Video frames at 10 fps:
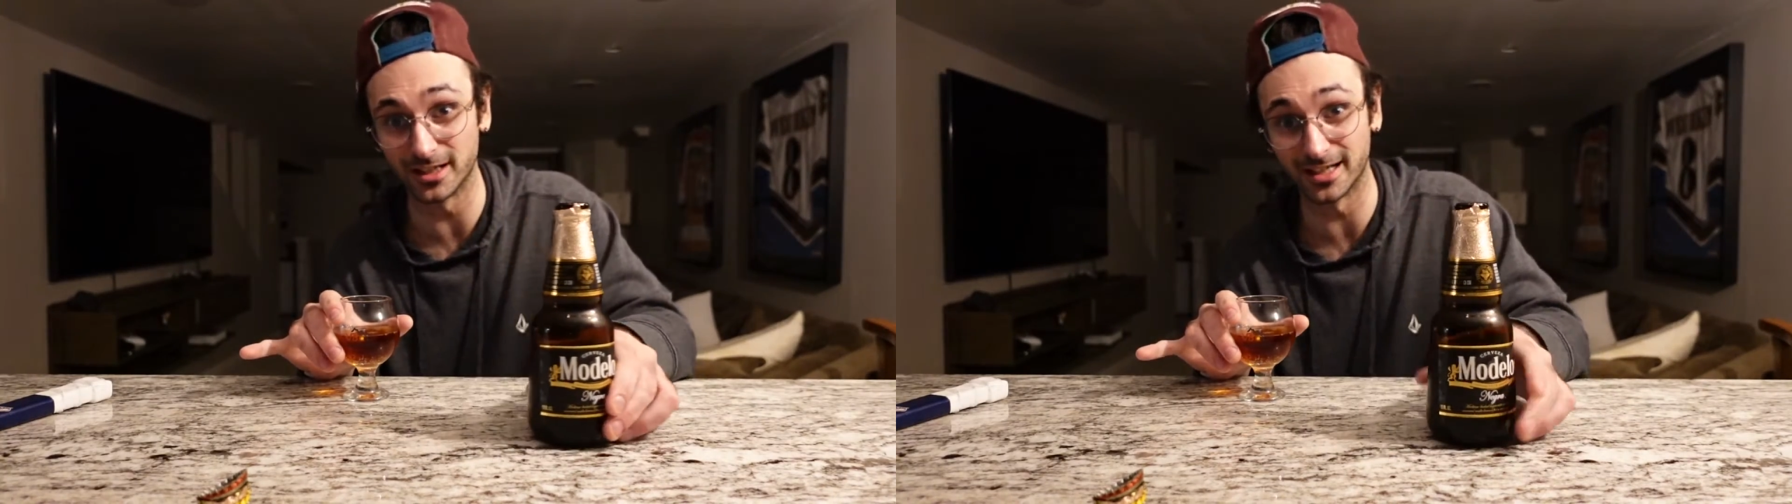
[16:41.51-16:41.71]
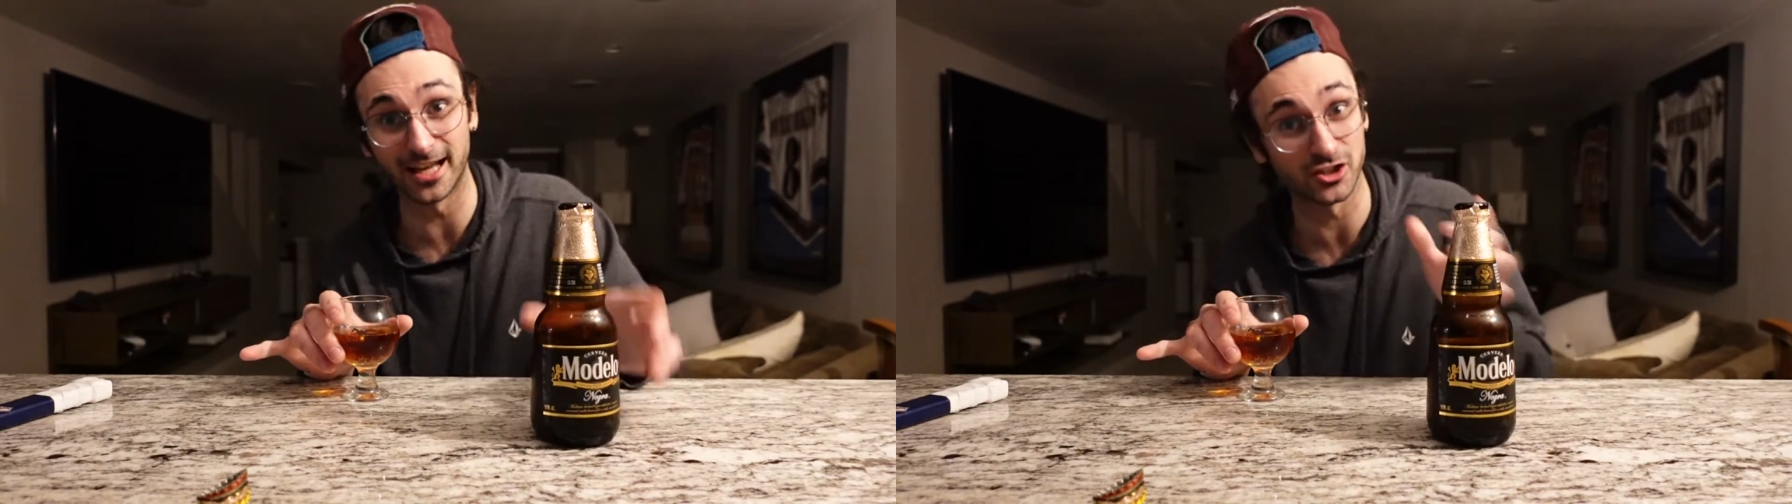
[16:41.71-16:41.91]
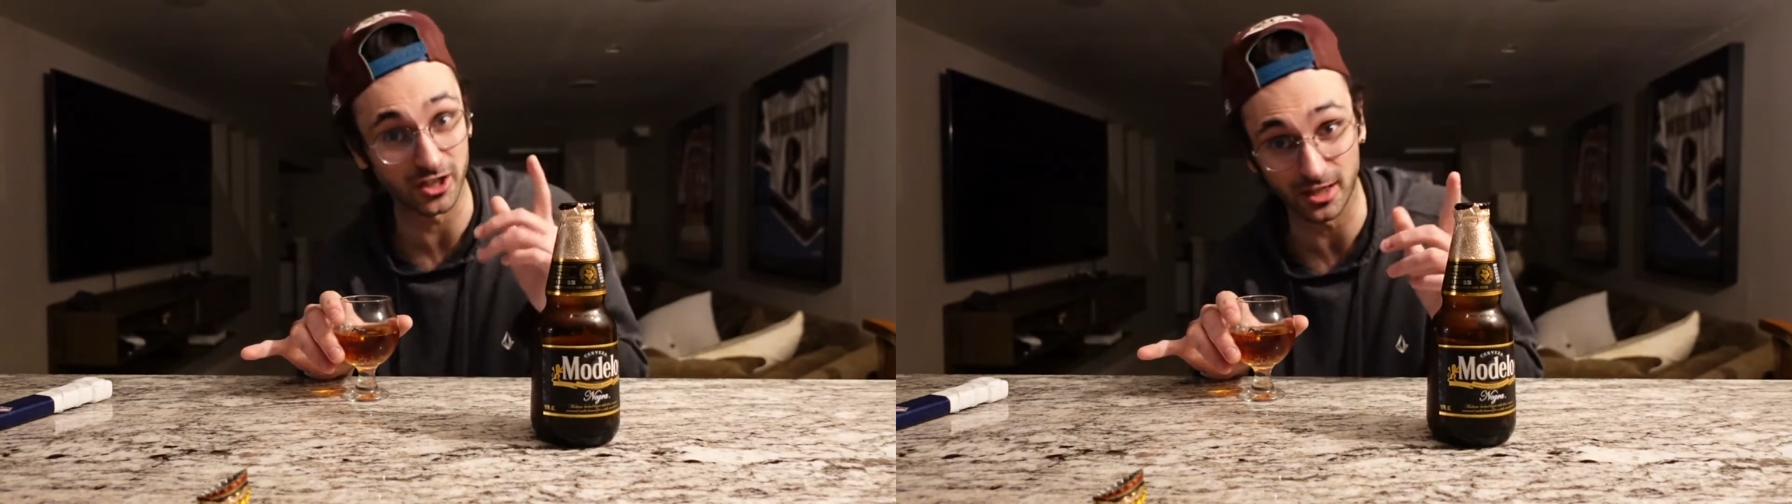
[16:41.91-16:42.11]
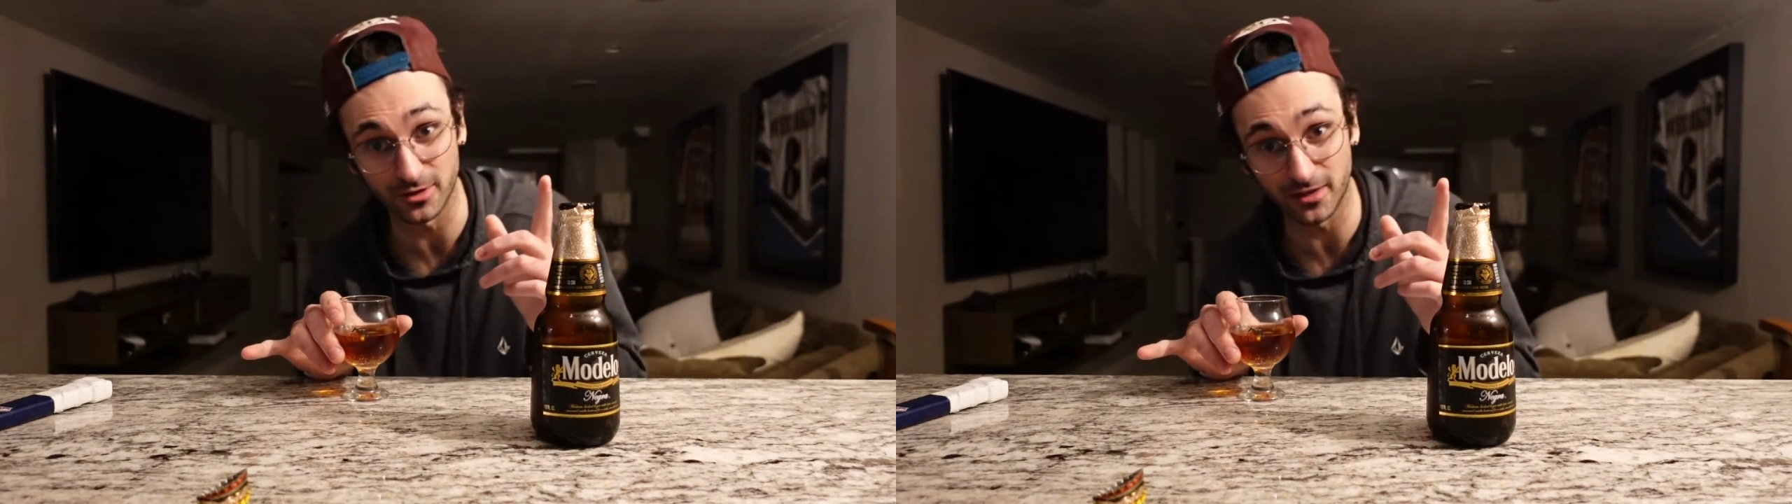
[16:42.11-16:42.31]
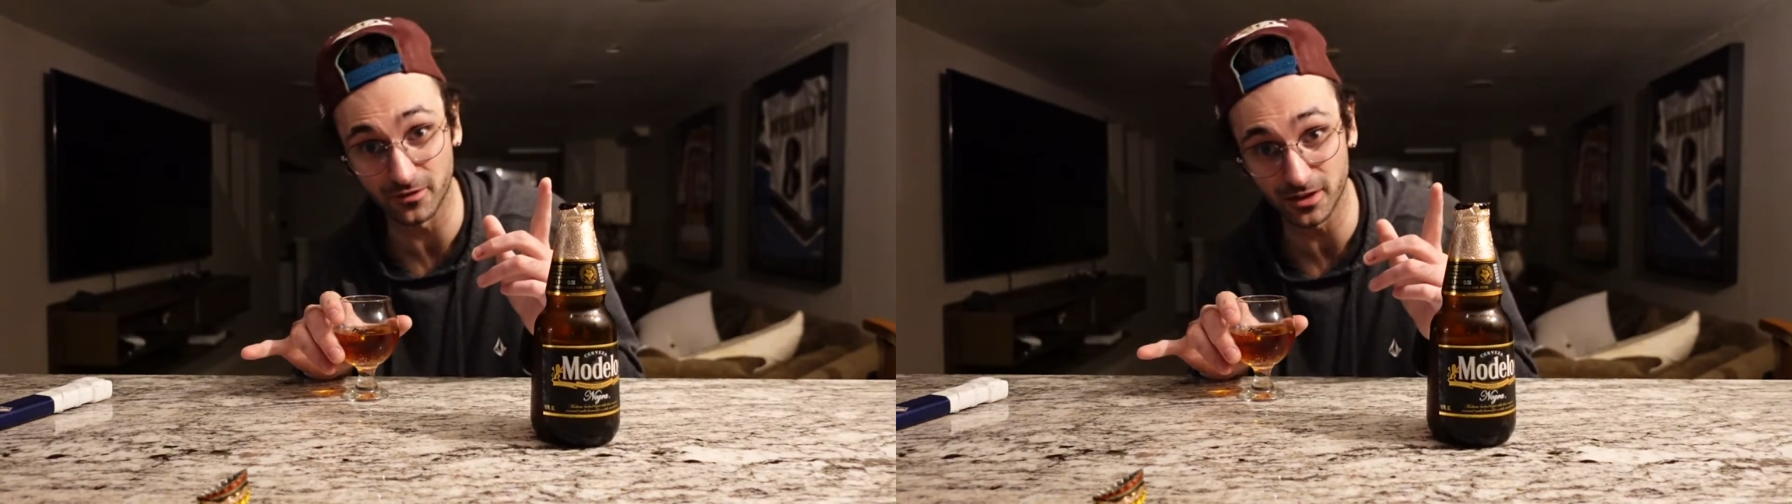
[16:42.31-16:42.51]
And again, check out
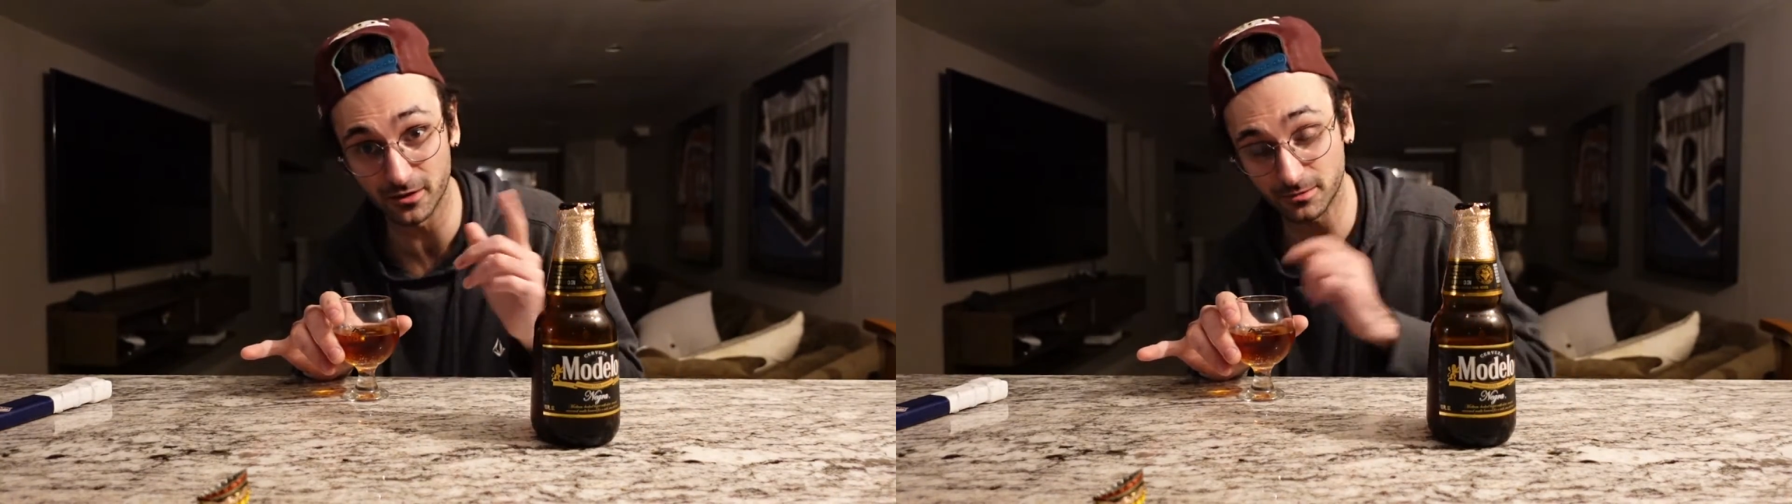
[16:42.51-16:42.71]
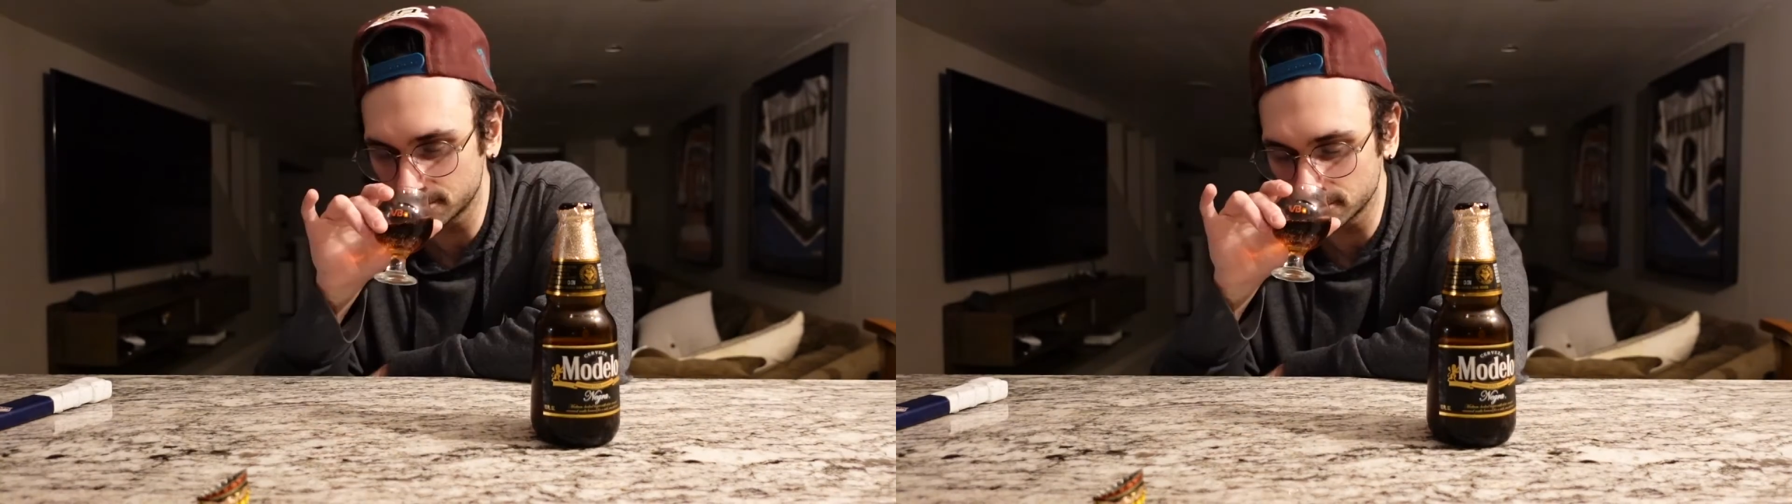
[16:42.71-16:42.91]
that video.